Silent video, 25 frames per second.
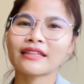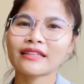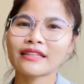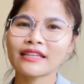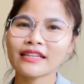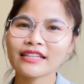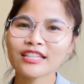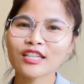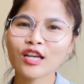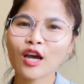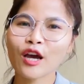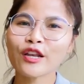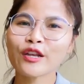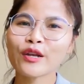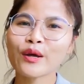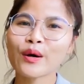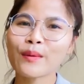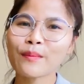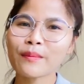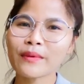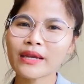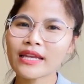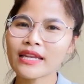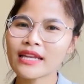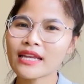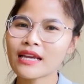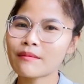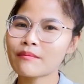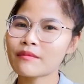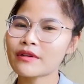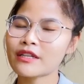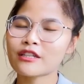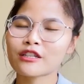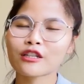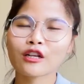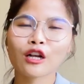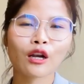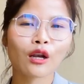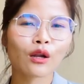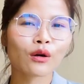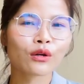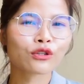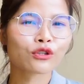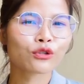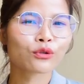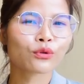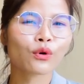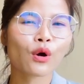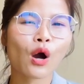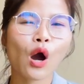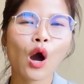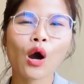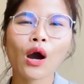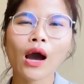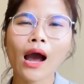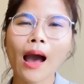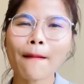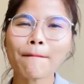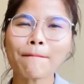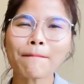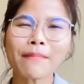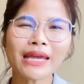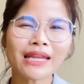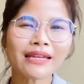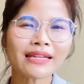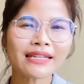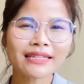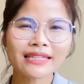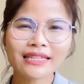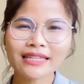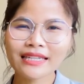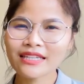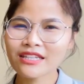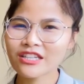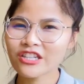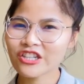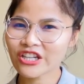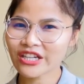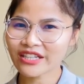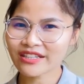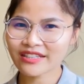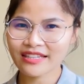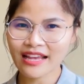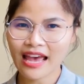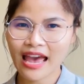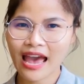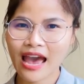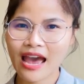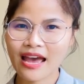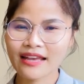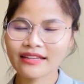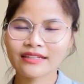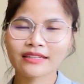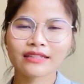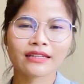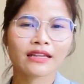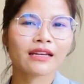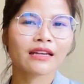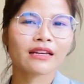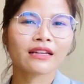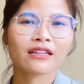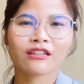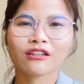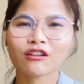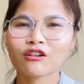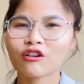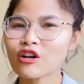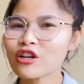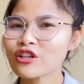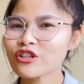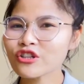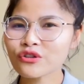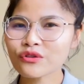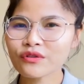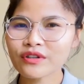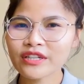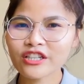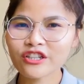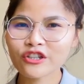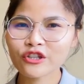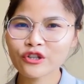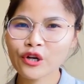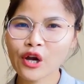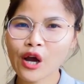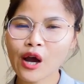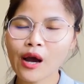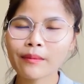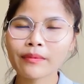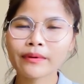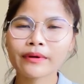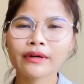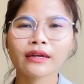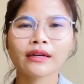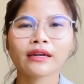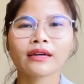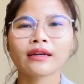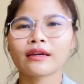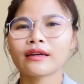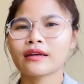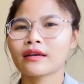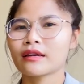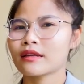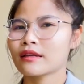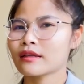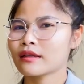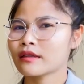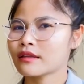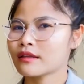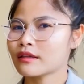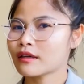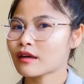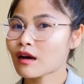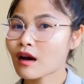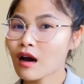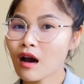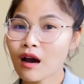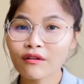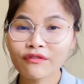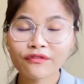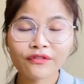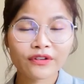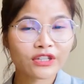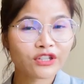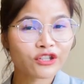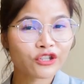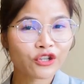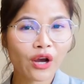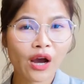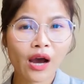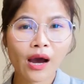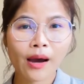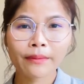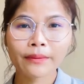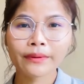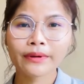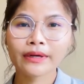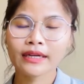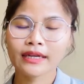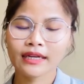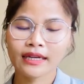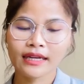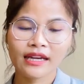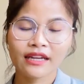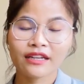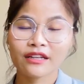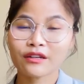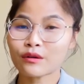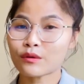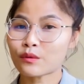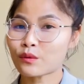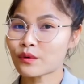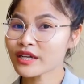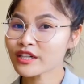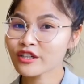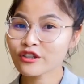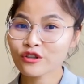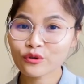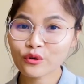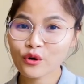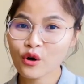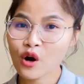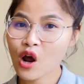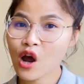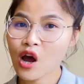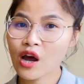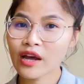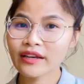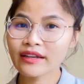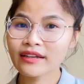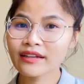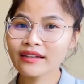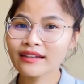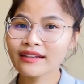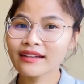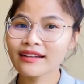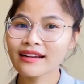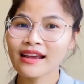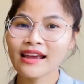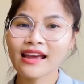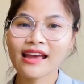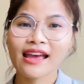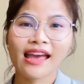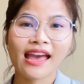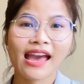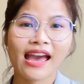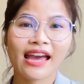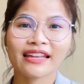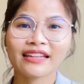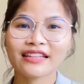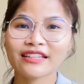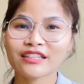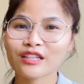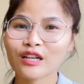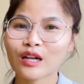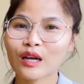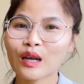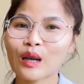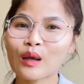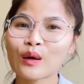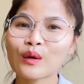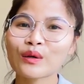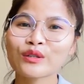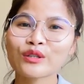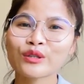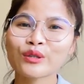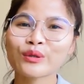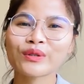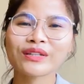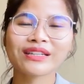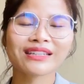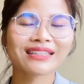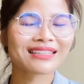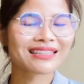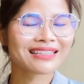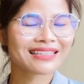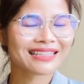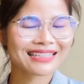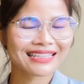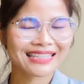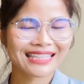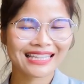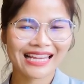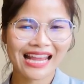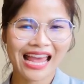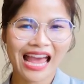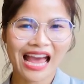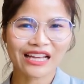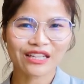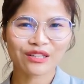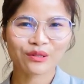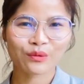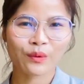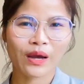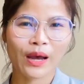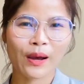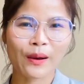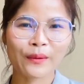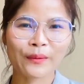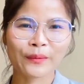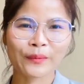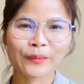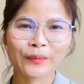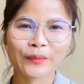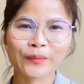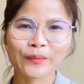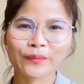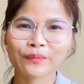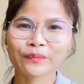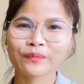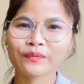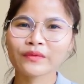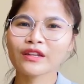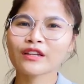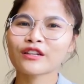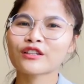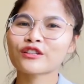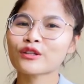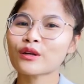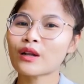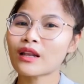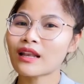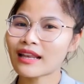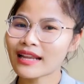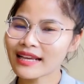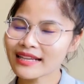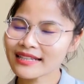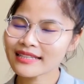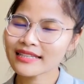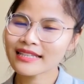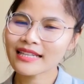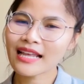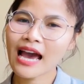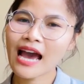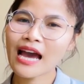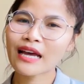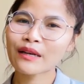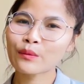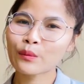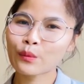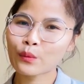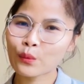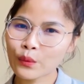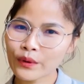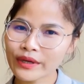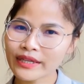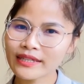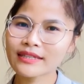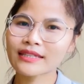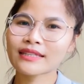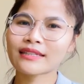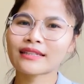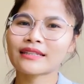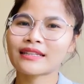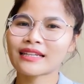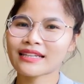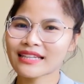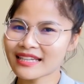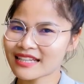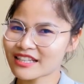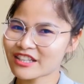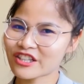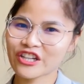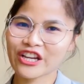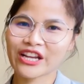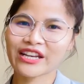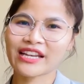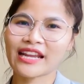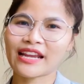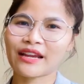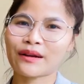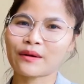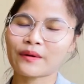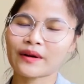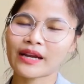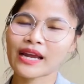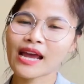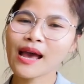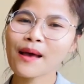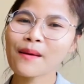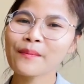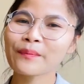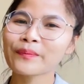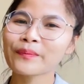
this condominium is close to all amenities such as the grocery shop, the coffee shop, the restaurant, and it's close to the city as well. So let's start with the kitchen area.